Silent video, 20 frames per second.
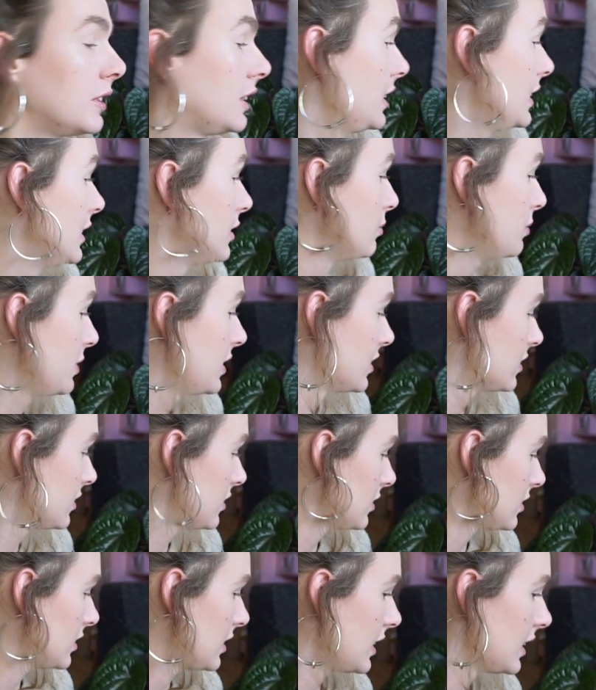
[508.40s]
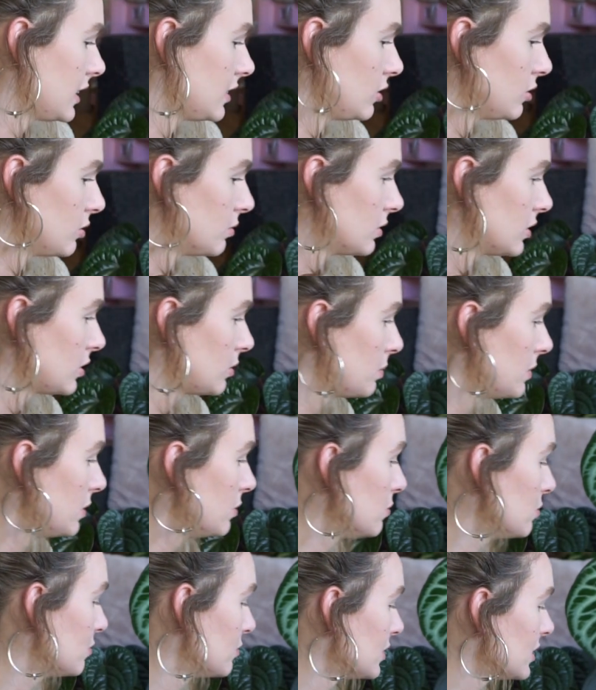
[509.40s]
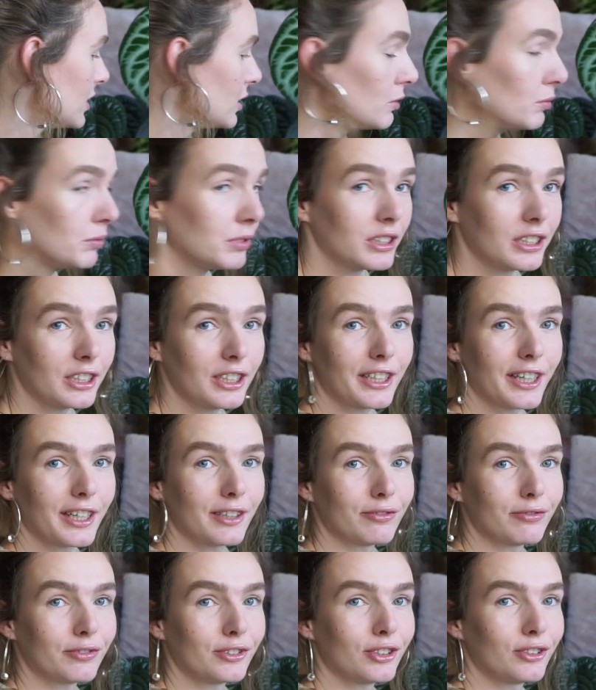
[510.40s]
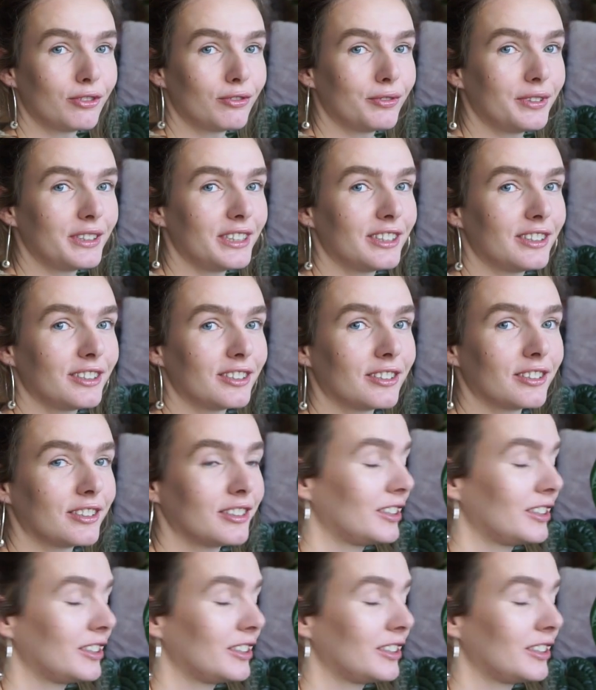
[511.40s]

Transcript: here because I do want to be really careful with